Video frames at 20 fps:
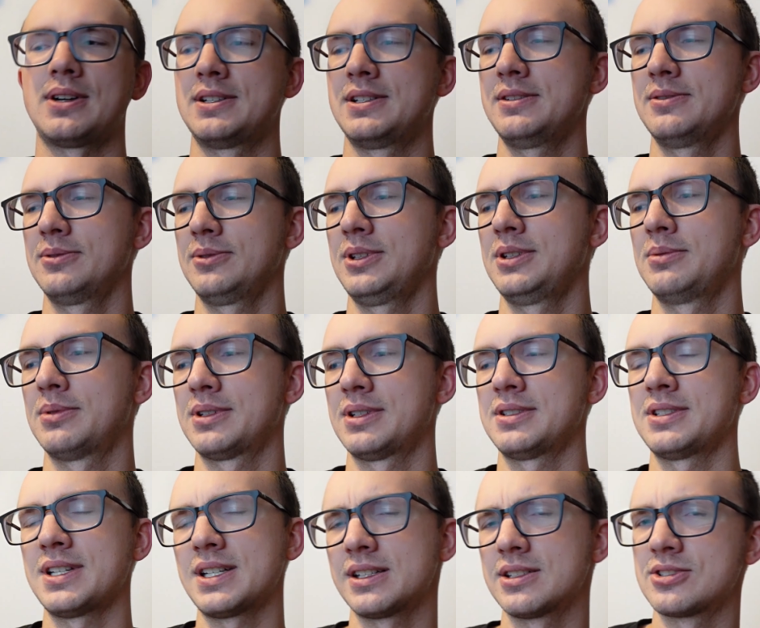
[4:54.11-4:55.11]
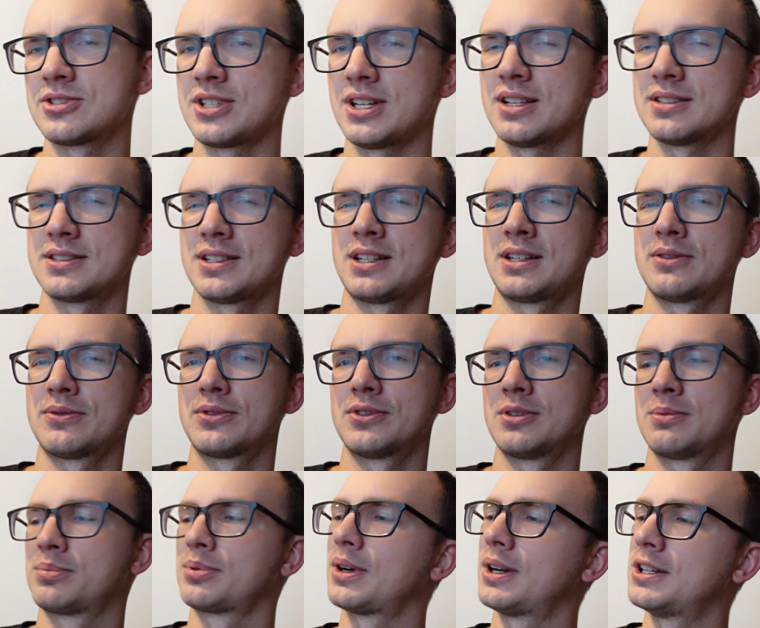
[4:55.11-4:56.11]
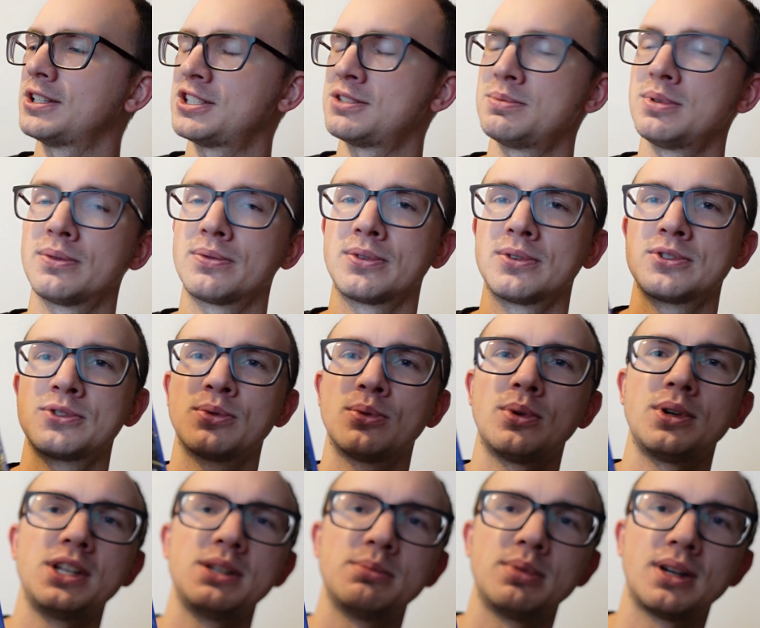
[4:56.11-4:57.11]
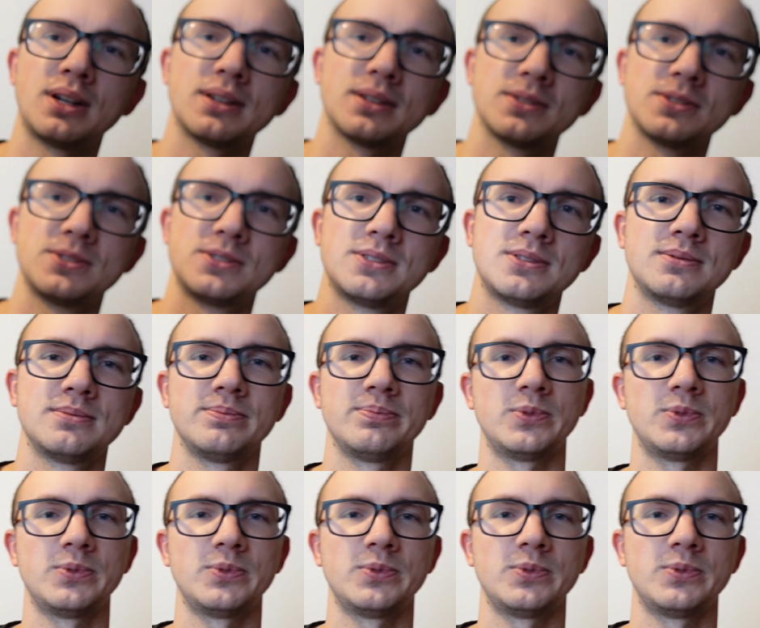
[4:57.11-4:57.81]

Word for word: I didn't really want to take a chance on it for the price, but for 20 bucks,